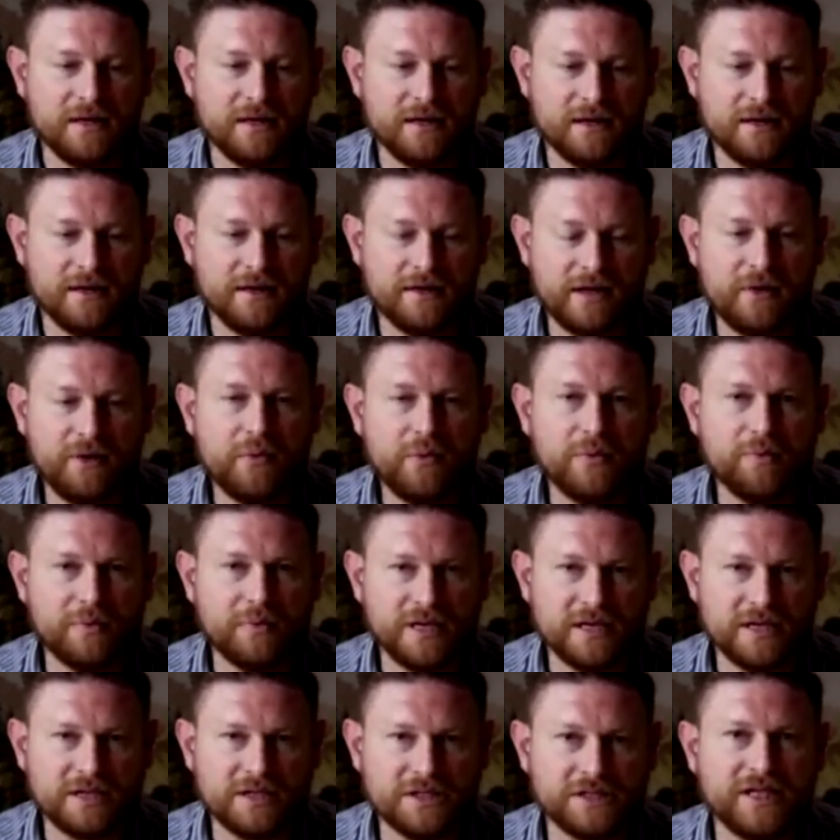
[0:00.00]
they would be
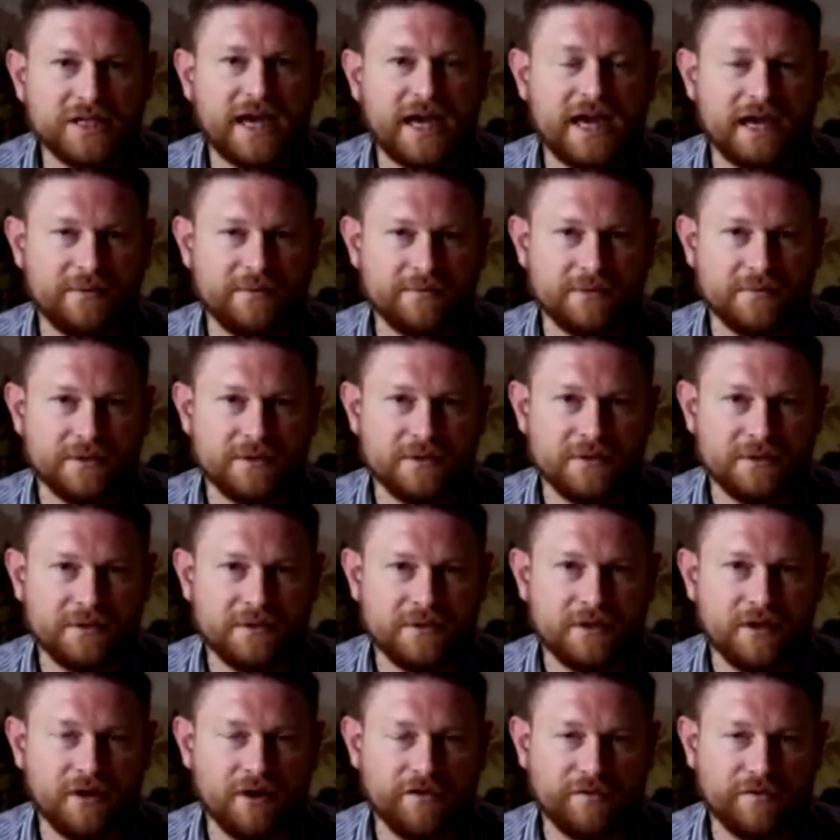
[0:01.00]
ashamed
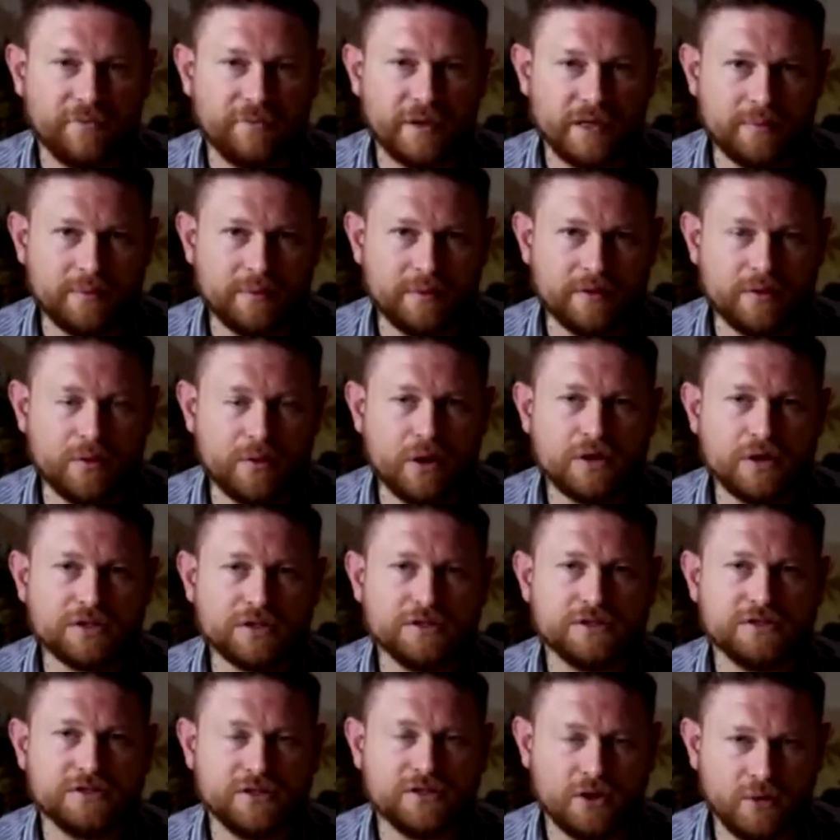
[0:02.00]
of people who are
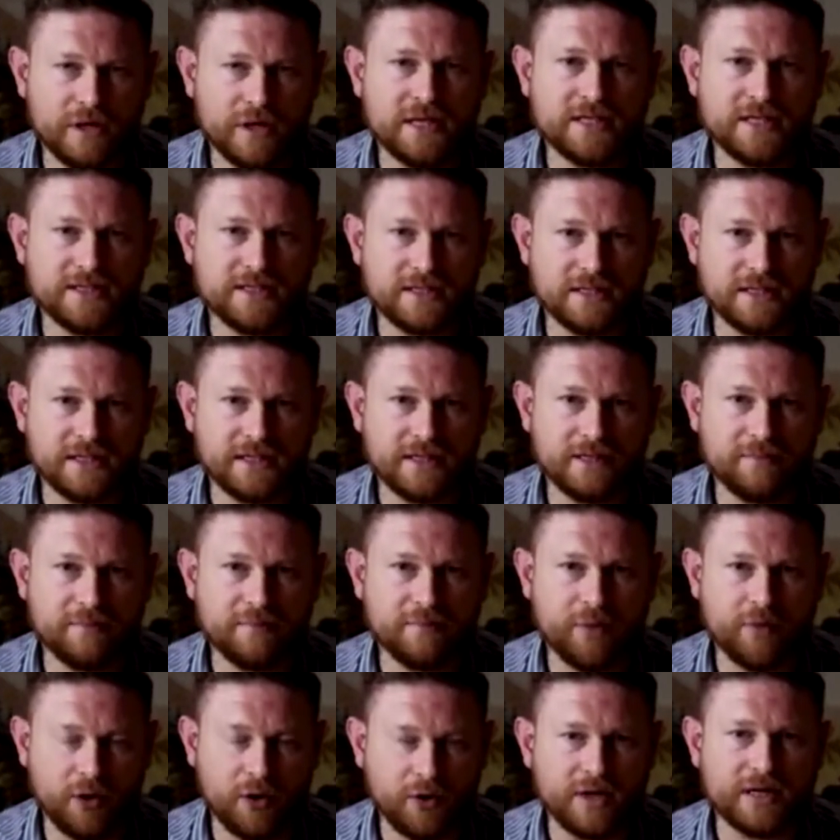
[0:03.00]
so easily
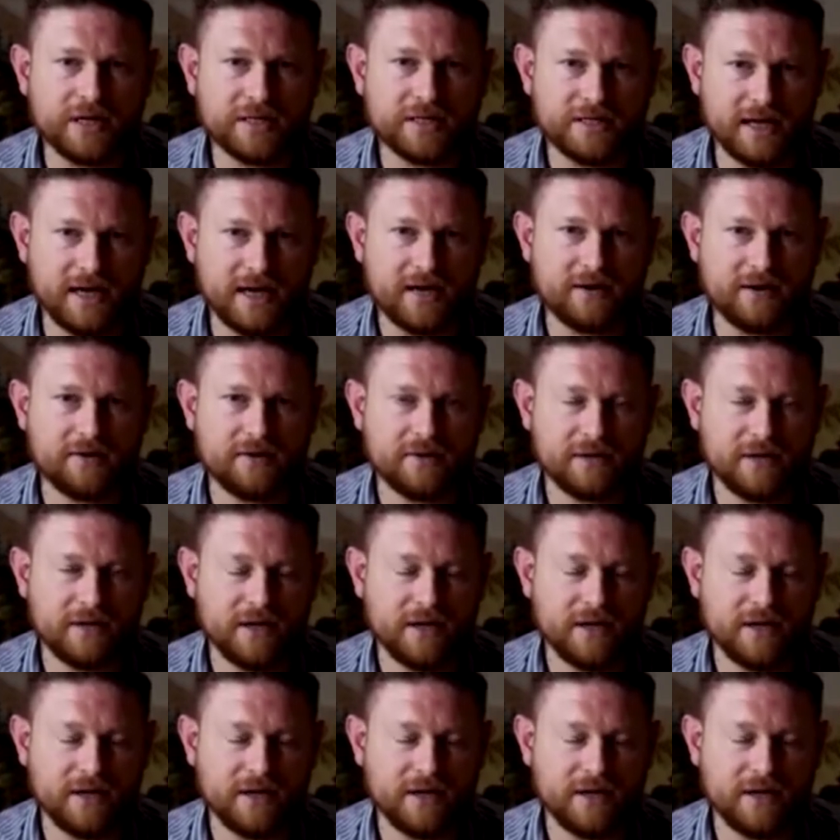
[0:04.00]
broken down